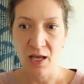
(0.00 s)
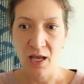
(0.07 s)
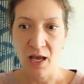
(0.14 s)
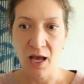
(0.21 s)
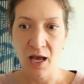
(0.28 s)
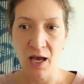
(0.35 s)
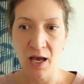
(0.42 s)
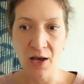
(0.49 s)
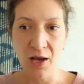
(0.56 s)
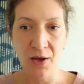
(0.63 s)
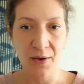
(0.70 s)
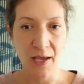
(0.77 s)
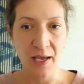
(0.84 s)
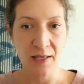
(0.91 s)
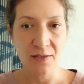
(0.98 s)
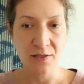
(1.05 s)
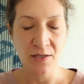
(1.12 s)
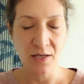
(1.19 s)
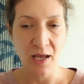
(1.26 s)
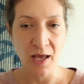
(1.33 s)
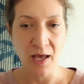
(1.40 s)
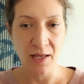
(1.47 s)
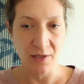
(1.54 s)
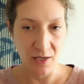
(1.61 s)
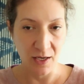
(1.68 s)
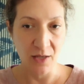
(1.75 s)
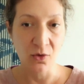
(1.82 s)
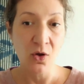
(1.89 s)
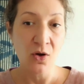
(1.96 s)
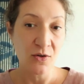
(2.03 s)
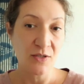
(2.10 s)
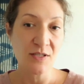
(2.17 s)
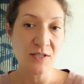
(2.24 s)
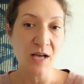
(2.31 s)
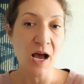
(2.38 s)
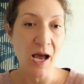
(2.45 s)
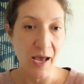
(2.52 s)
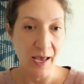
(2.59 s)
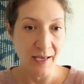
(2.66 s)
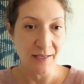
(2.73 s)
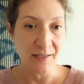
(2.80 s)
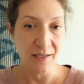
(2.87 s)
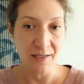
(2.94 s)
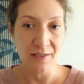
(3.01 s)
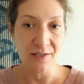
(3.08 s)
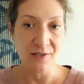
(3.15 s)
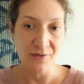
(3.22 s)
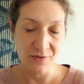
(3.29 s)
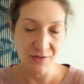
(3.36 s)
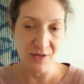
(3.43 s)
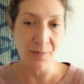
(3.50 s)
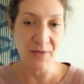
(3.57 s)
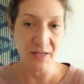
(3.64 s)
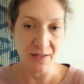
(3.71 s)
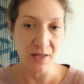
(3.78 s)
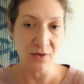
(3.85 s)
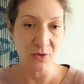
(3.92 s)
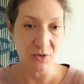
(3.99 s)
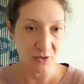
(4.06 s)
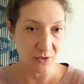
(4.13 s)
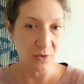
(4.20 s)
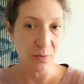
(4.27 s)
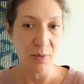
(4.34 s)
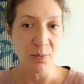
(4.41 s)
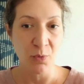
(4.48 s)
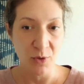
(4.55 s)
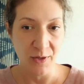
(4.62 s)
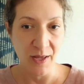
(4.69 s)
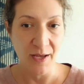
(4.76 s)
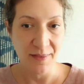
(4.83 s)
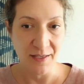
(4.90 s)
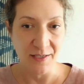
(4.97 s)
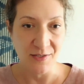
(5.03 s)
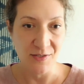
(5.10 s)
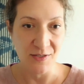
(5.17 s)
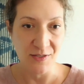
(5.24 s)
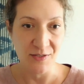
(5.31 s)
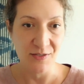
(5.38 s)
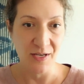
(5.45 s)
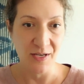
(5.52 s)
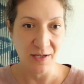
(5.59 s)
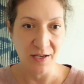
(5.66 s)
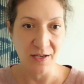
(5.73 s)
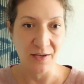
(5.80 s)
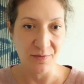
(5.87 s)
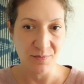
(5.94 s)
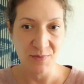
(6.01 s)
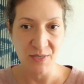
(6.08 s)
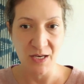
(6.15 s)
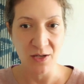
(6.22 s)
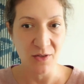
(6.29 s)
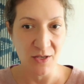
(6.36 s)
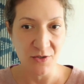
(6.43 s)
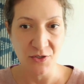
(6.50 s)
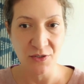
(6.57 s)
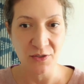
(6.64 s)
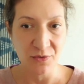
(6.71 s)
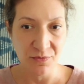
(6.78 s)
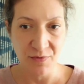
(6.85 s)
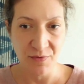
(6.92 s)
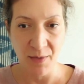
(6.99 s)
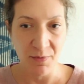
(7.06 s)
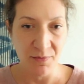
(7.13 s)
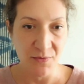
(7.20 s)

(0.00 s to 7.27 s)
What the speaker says: And alongside something that looked a little bit more like this, a psychological type of